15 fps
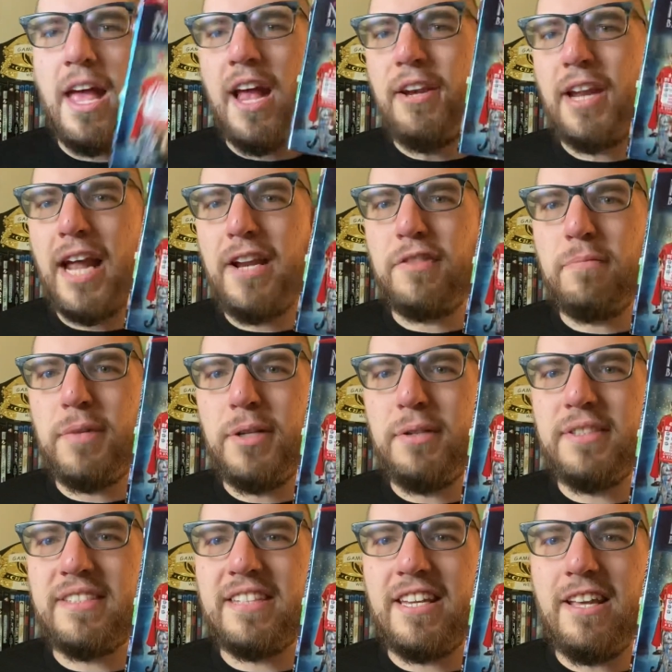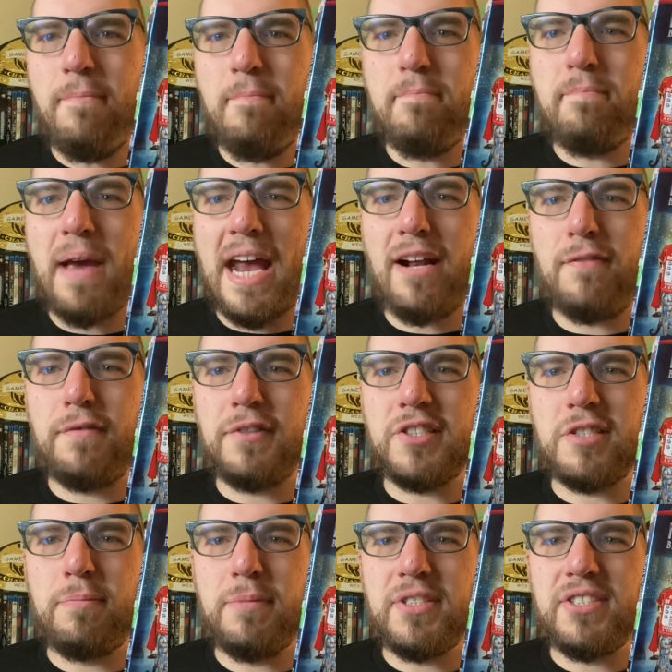Night at the Museum, Battle for the
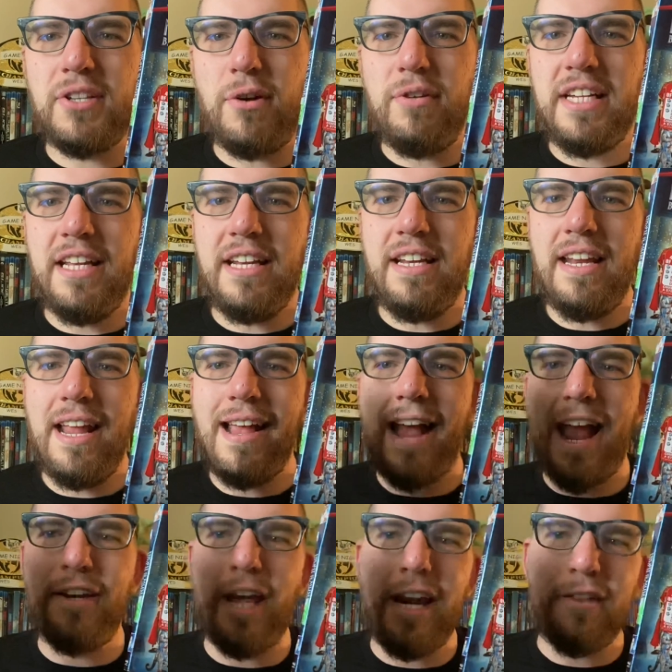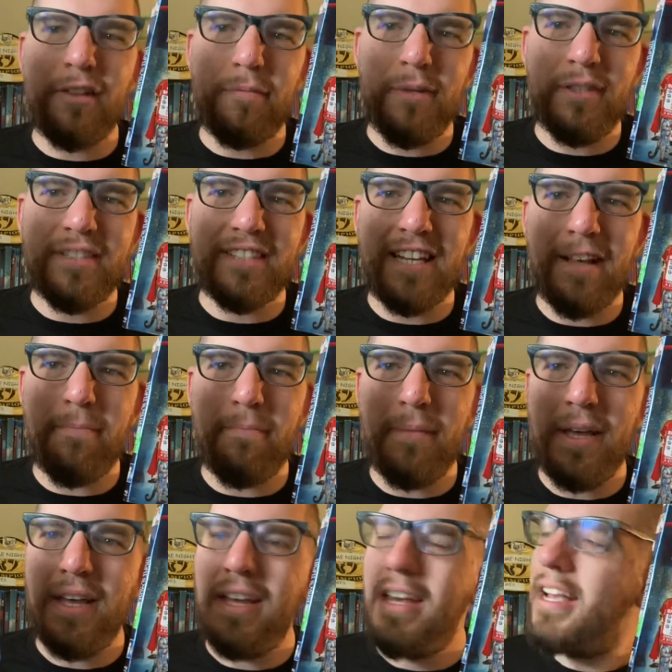Smithsonian, and Night at the
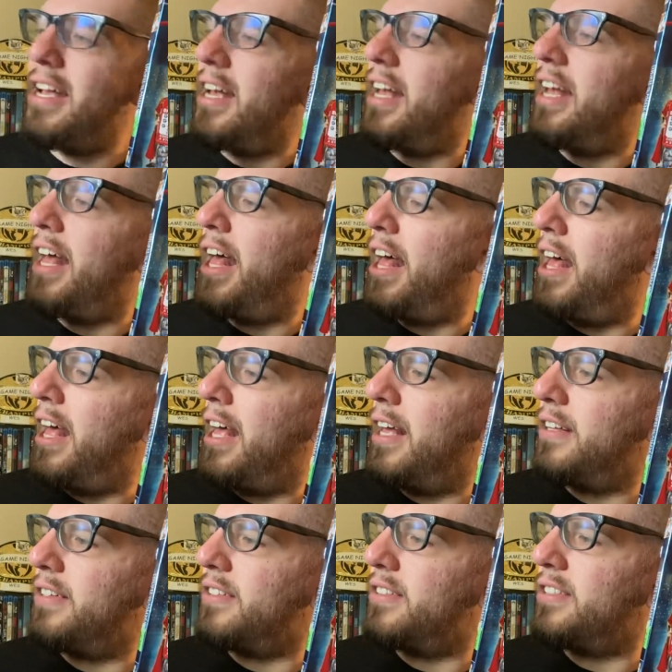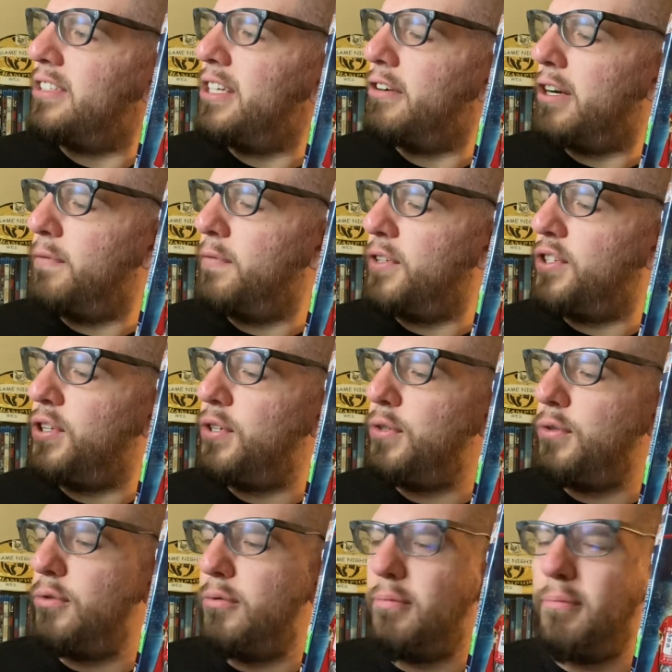Museum, uh, Secret of the
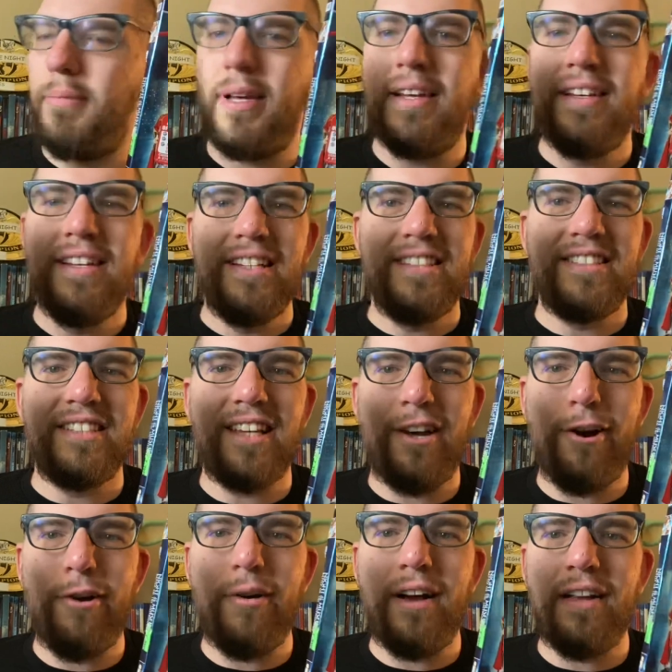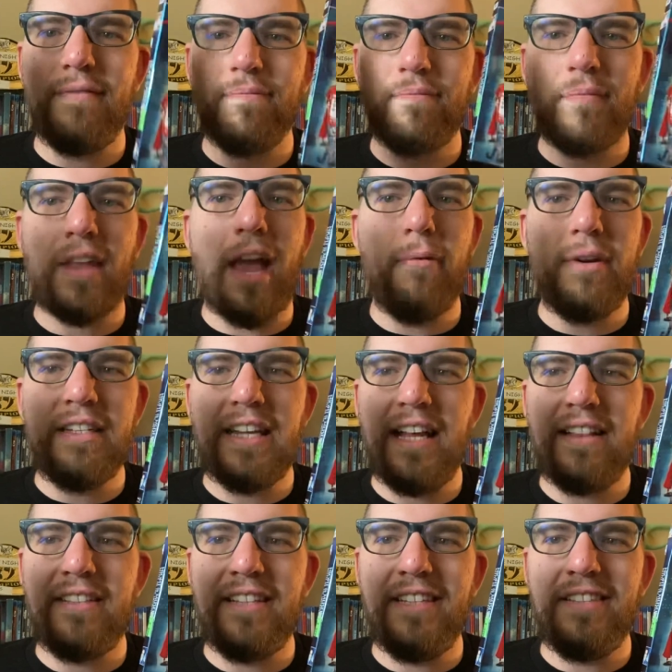Tomb. So I wanted to
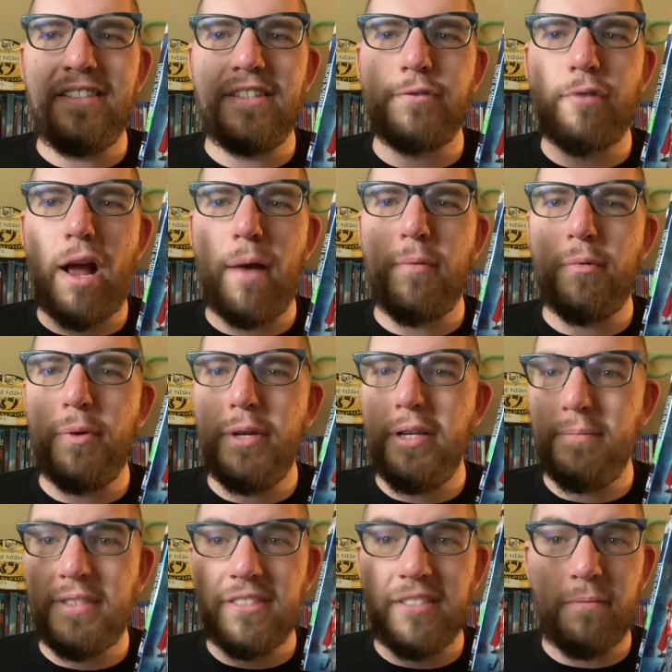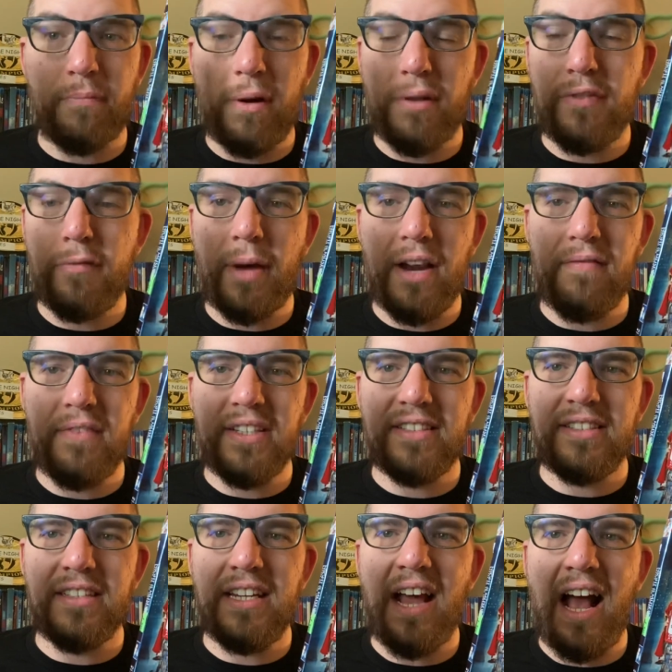get these because Robin Williams is in both of them,
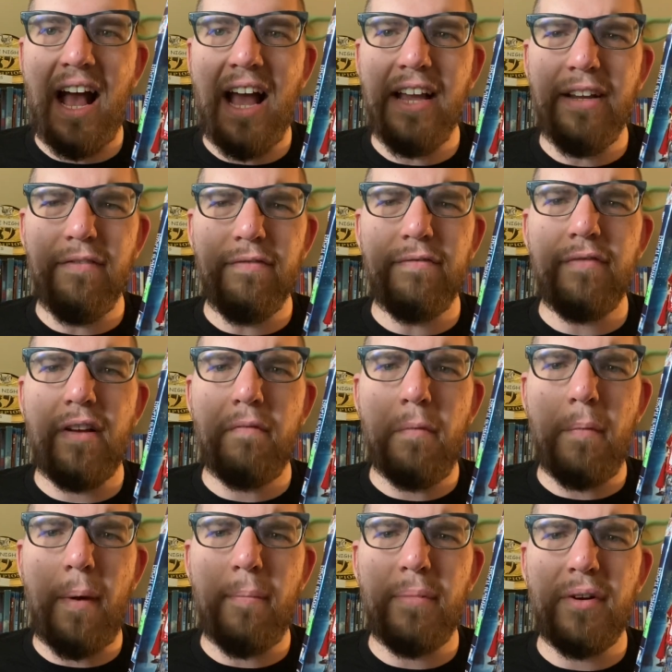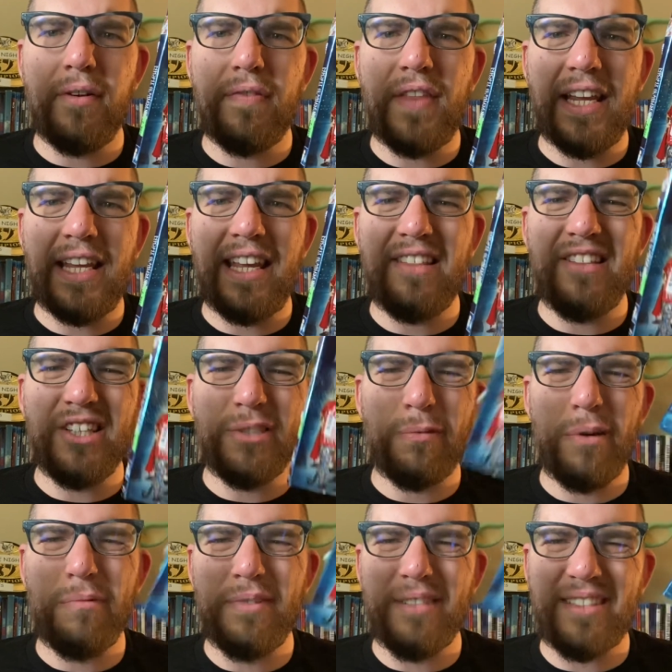obviously. I remember thinking this
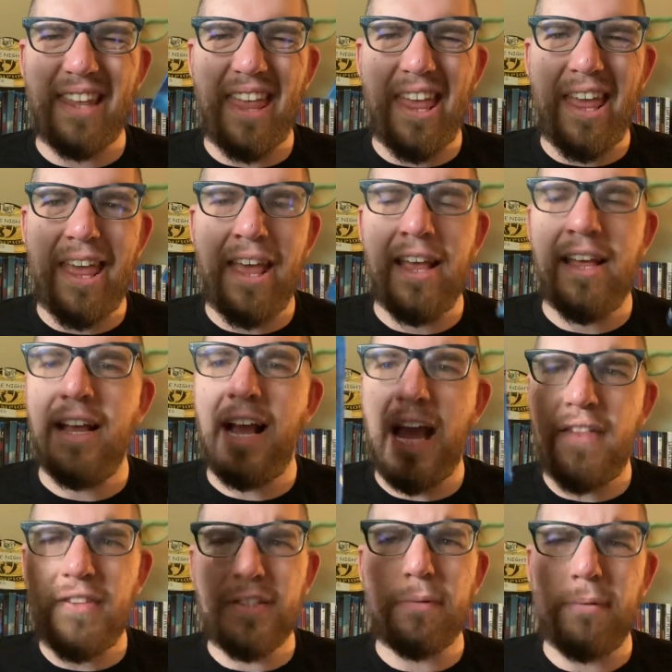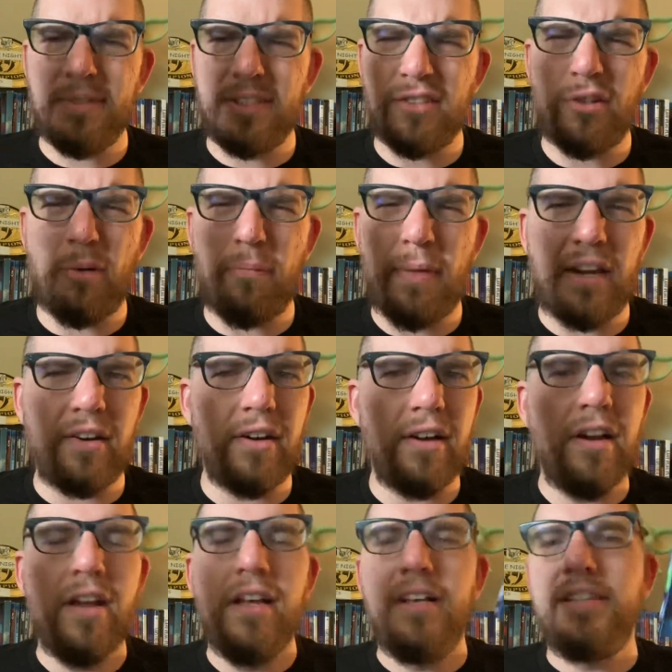one was eh, and this one was a little better.
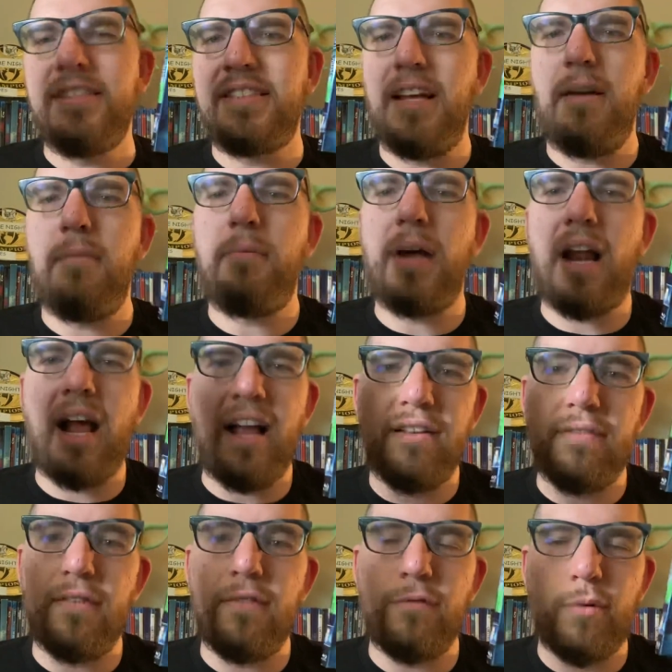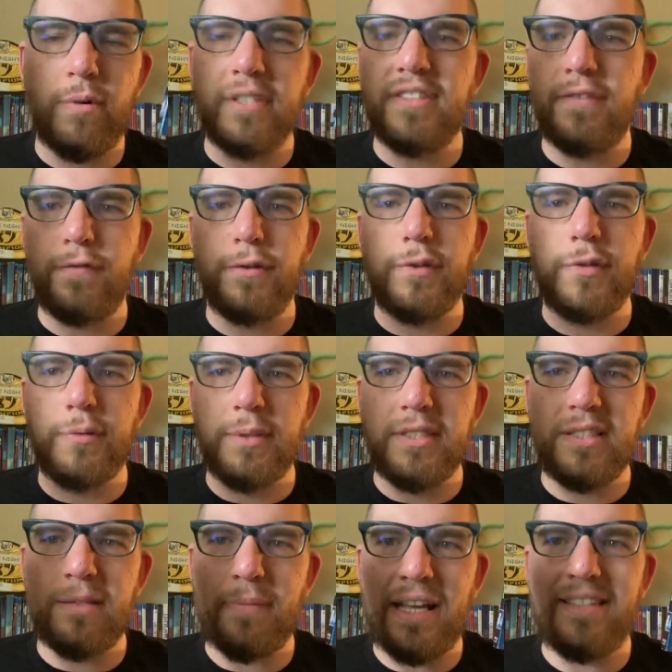So, but I, of course, the first one's
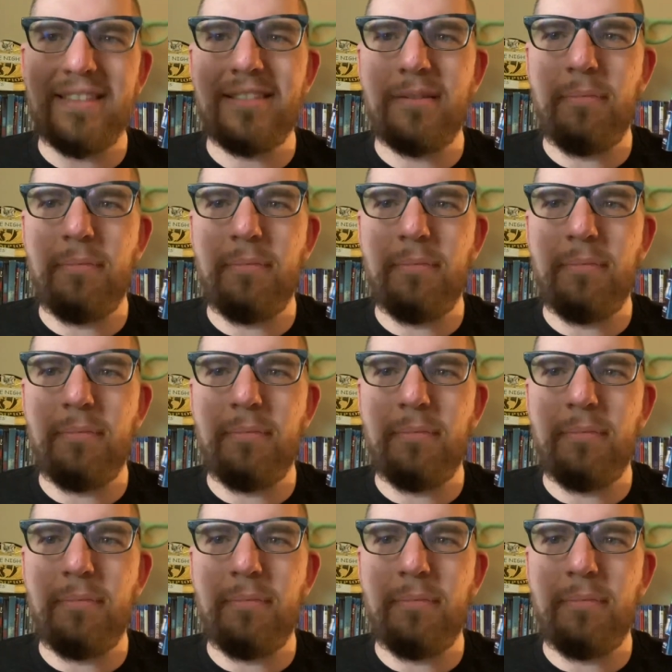the best.